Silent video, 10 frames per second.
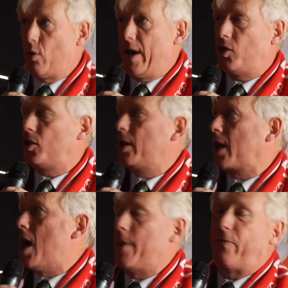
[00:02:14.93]
reached
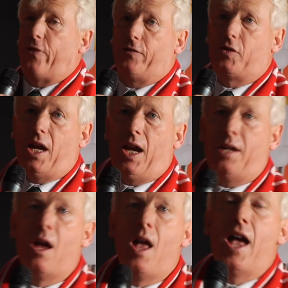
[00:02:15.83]
at COP15.